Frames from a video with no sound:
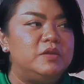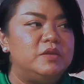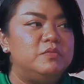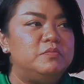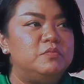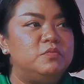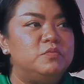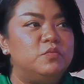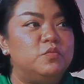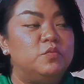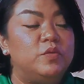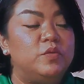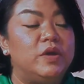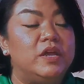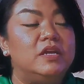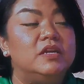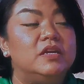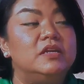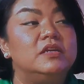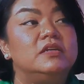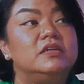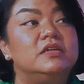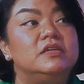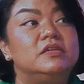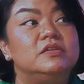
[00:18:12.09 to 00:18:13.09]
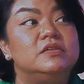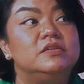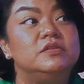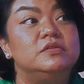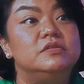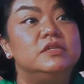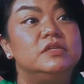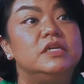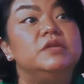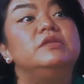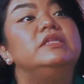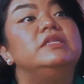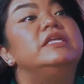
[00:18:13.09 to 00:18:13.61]
and
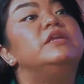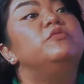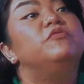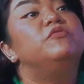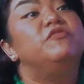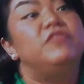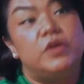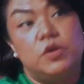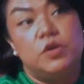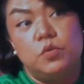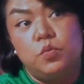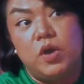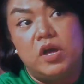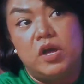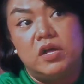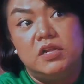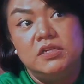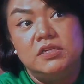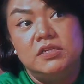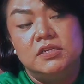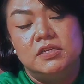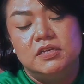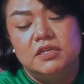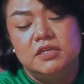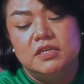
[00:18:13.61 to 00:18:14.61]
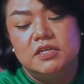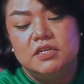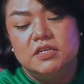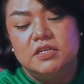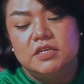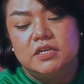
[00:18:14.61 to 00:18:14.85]
it did very well.